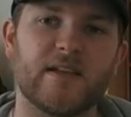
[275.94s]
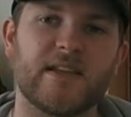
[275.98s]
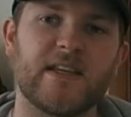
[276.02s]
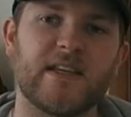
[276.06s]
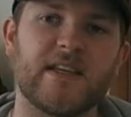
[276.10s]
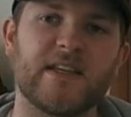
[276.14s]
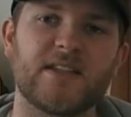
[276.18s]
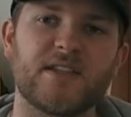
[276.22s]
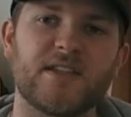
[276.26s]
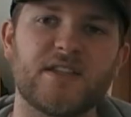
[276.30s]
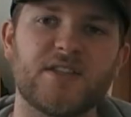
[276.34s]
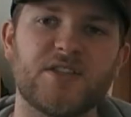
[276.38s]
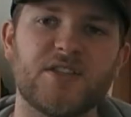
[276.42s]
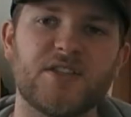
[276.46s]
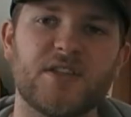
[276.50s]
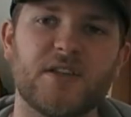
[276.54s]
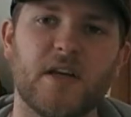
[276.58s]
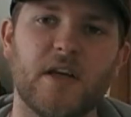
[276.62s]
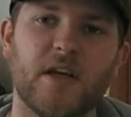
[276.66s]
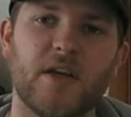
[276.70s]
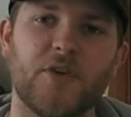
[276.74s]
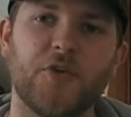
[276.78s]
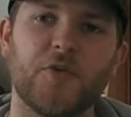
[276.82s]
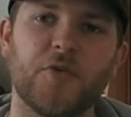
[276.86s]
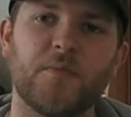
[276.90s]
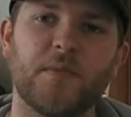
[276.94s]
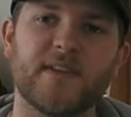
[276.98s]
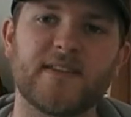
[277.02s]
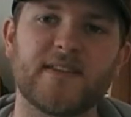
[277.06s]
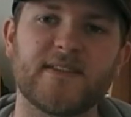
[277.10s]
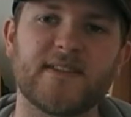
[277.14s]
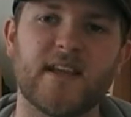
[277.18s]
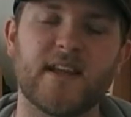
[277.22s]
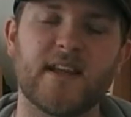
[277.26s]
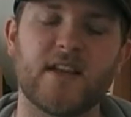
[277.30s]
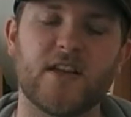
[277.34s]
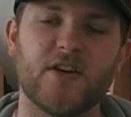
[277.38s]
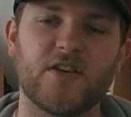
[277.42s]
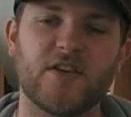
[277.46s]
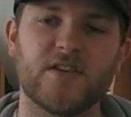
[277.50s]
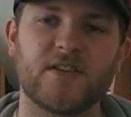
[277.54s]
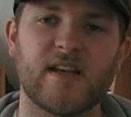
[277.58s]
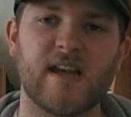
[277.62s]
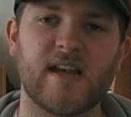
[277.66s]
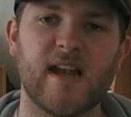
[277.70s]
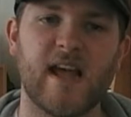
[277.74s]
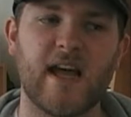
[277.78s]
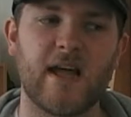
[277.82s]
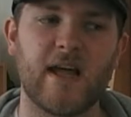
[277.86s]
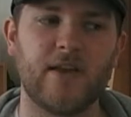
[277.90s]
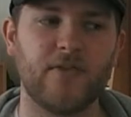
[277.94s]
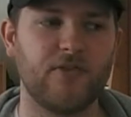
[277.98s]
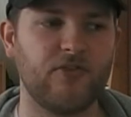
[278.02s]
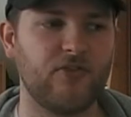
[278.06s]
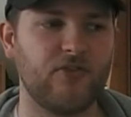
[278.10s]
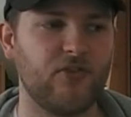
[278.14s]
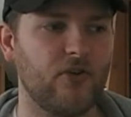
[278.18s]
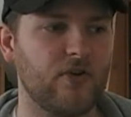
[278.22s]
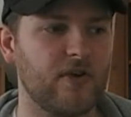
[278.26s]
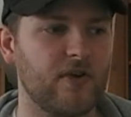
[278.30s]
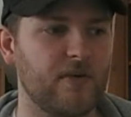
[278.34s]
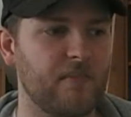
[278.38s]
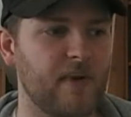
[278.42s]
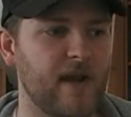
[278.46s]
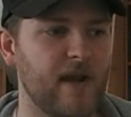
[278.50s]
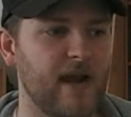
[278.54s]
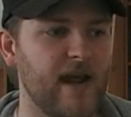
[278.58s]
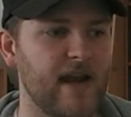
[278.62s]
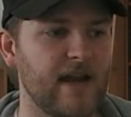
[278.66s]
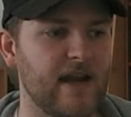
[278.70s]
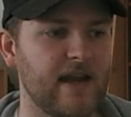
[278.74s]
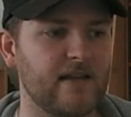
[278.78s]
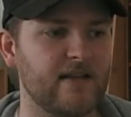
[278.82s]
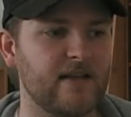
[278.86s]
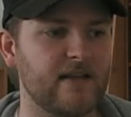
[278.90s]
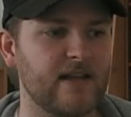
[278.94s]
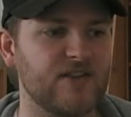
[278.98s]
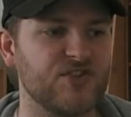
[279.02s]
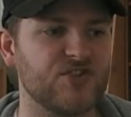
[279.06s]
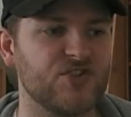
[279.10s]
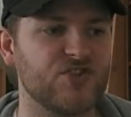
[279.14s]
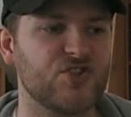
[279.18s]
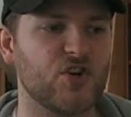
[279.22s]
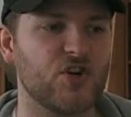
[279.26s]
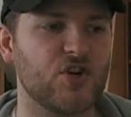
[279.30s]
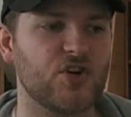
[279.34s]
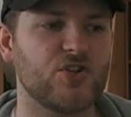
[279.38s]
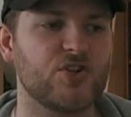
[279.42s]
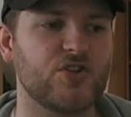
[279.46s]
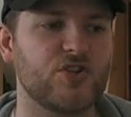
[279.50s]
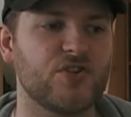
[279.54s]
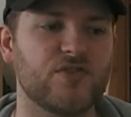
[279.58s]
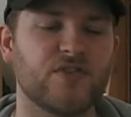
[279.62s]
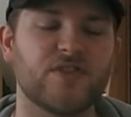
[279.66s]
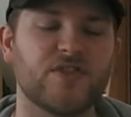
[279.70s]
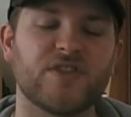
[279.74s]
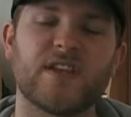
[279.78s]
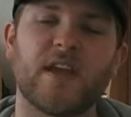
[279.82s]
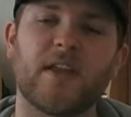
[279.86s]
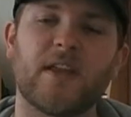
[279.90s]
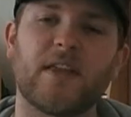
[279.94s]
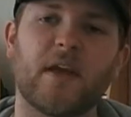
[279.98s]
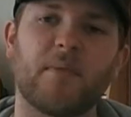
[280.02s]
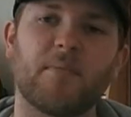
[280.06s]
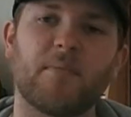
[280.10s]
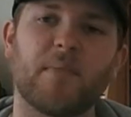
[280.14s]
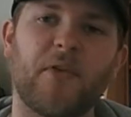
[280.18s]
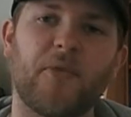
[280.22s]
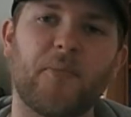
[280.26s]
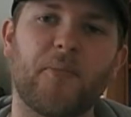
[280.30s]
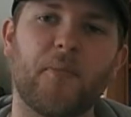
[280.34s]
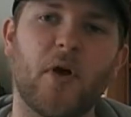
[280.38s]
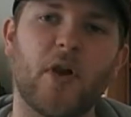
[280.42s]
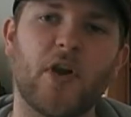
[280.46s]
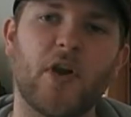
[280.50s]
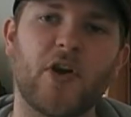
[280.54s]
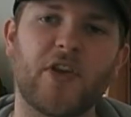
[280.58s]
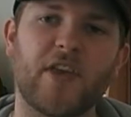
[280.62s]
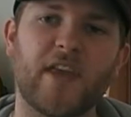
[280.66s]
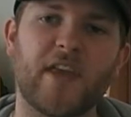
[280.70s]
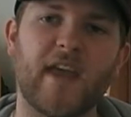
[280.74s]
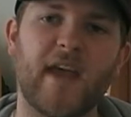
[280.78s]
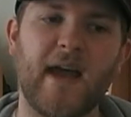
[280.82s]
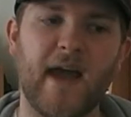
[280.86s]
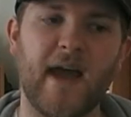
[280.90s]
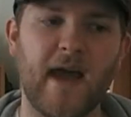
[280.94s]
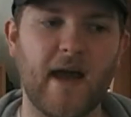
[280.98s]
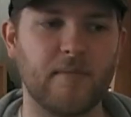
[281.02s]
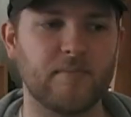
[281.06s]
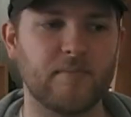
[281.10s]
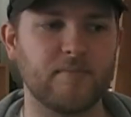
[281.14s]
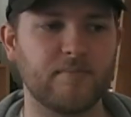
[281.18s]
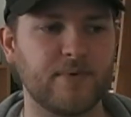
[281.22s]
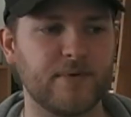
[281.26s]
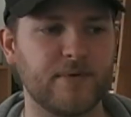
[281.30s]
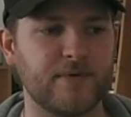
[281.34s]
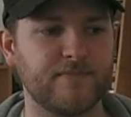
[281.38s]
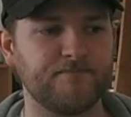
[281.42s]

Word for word: These human settlers land on the planet and start to set up a smaller camp.